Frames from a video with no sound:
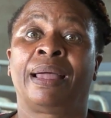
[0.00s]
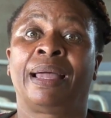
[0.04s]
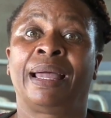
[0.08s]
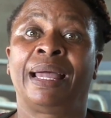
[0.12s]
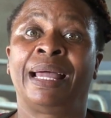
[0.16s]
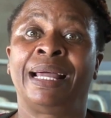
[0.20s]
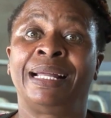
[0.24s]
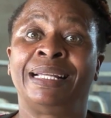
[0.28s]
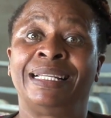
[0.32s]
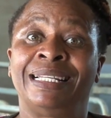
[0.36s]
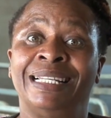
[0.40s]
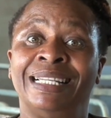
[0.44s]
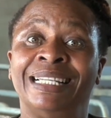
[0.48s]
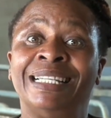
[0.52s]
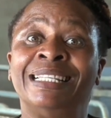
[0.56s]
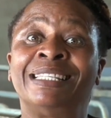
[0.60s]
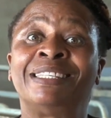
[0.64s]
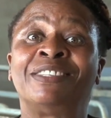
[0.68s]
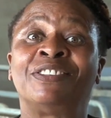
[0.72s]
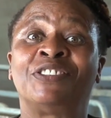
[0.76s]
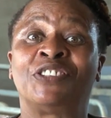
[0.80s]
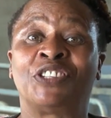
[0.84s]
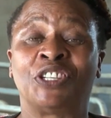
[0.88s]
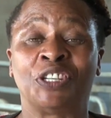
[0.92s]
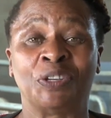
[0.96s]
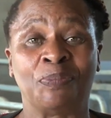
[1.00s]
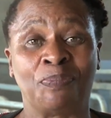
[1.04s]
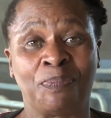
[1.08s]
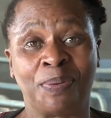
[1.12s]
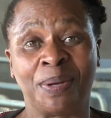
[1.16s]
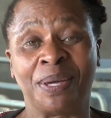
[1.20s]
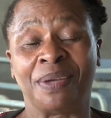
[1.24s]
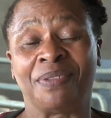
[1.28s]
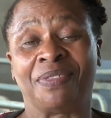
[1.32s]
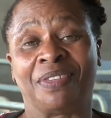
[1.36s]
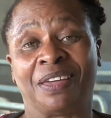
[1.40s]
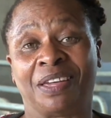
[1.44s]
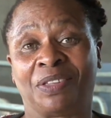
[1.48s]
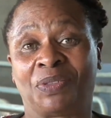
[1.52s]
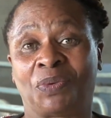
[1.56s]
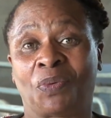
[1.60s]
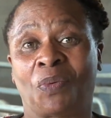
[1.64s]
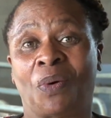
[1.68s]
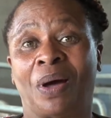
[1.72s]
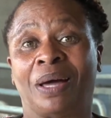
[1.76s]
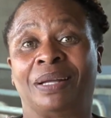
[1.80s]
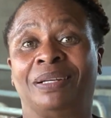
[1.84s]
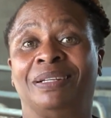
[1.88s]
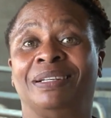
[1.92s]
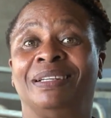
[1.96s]
And it's GP that
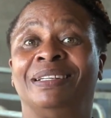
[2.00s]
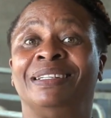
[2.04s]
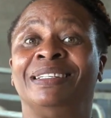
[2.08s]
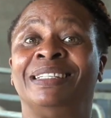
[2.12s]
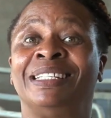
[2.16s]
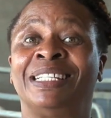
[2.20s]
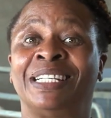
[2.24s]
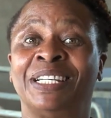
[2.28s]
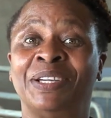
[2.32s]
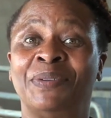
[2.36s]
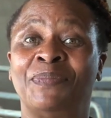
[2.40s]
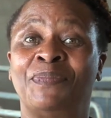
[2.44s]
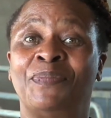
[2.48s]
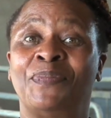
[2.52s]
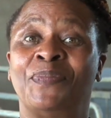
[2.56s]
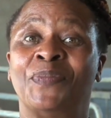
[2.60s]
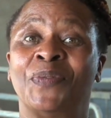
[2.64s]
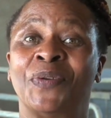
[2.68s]
one. GP.